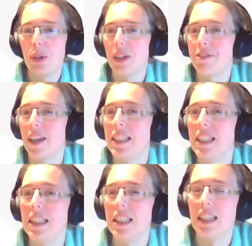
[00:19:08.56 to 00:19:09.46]
you have
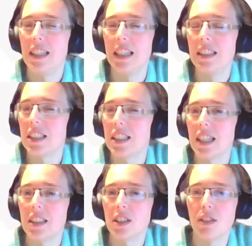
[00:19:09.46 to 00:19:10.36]
any
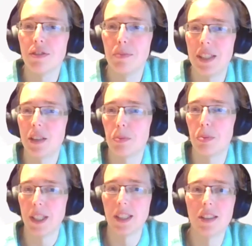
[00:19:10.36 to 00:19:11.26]
insights of best
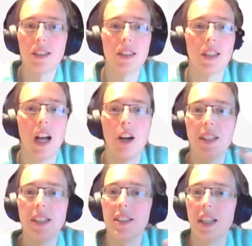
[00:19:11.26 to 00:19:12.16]
practices, how
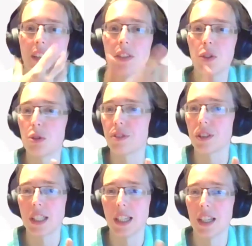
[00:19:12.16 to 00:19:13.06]
this
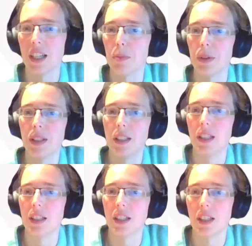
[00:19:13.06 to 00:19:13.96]
handover can happen
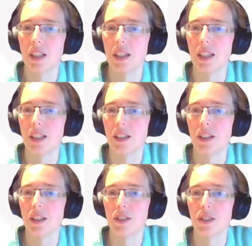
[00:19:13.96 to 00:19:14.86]
in
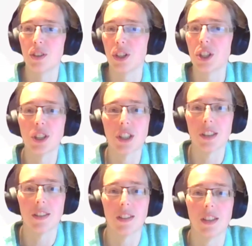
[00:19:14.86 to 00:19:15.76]
a structured
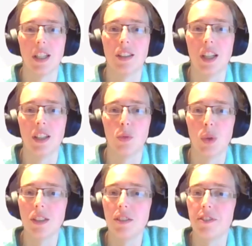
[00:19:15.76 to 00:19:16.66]
and
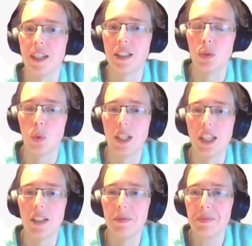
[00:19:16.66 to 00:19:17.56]
well-defined
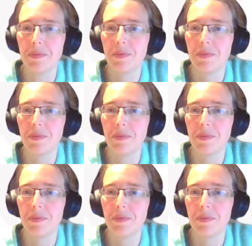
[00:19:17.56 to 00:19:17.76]
way?